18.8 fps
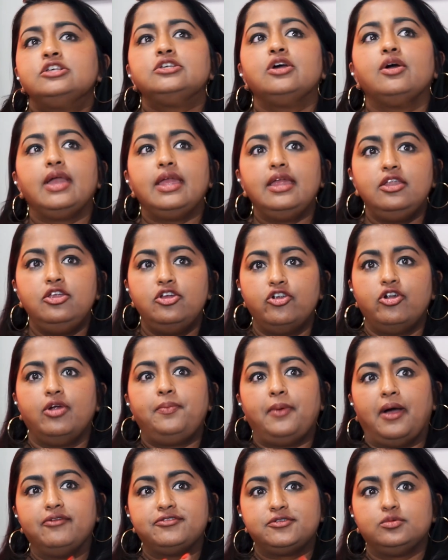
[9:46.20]
So in Europe,
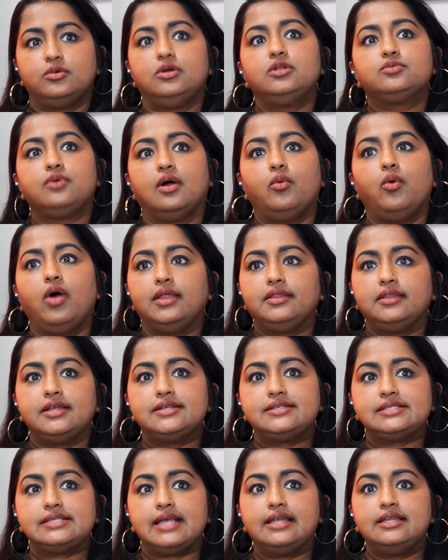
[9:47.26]
after World War I, there's
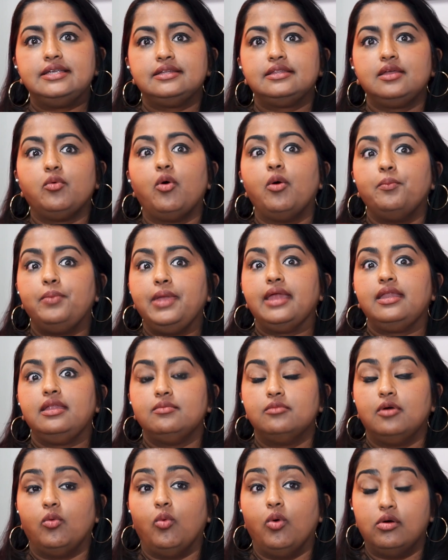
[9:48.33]
this idea there won't be any
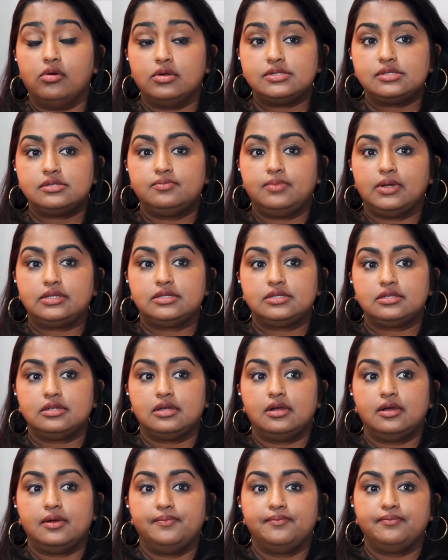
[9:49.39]
more wars. But
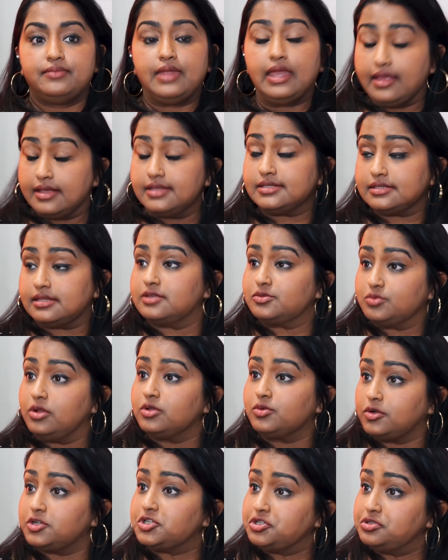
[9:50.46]
there's World
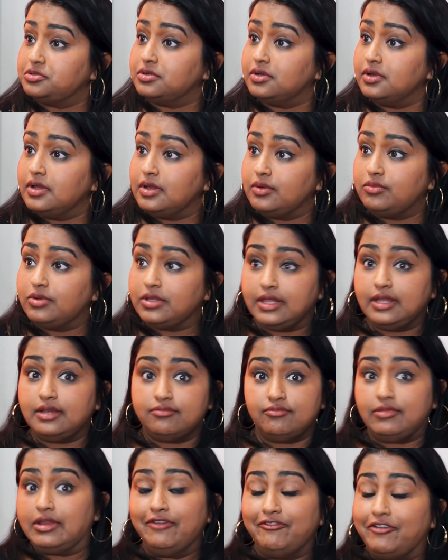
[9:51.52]
War II
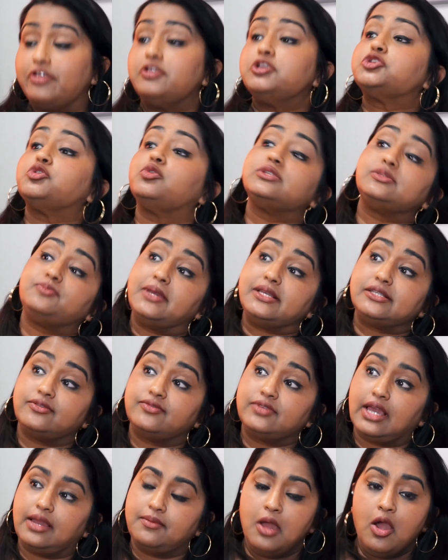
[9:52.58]
in a very short space of
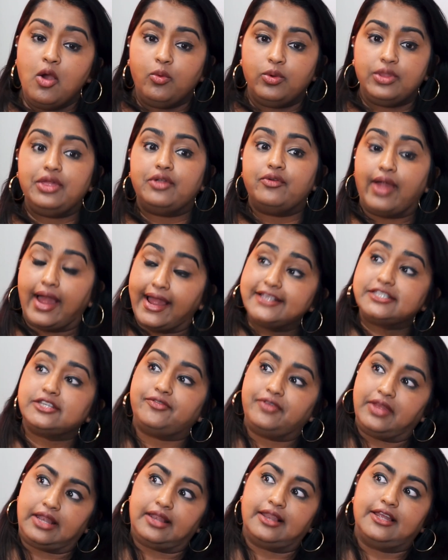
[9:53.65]
time, with the rise of
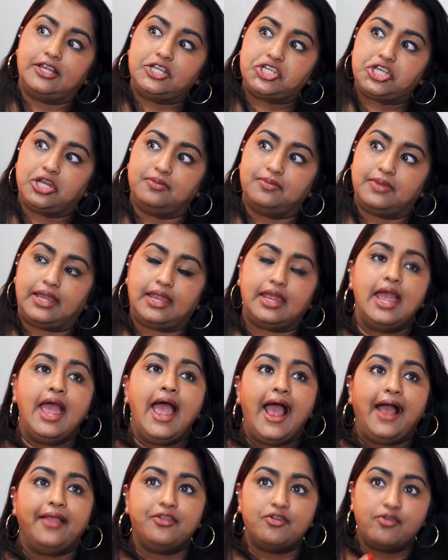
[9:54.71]
Hitler in Germany.
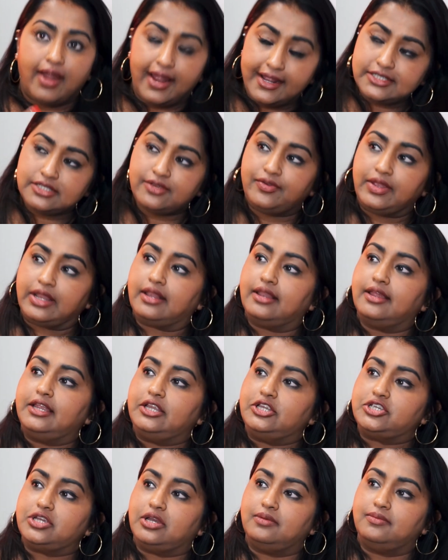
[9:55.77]
And the rise of Hitler
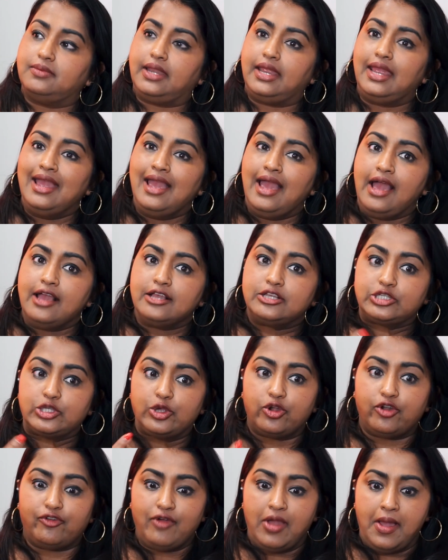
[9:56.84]
in Germany
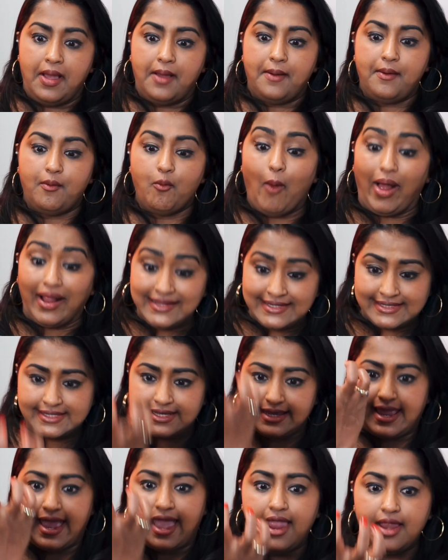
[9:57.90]
sort of once
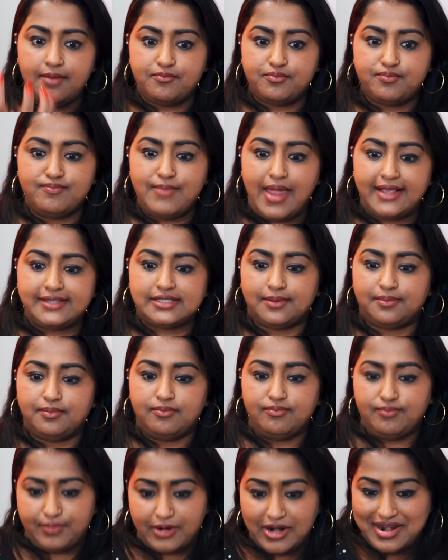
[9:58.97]
again
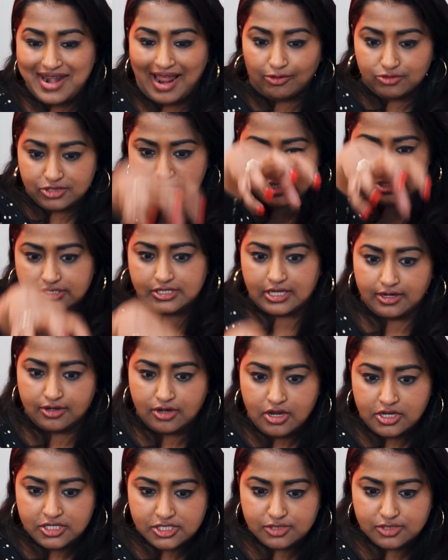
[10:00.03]
pronounces and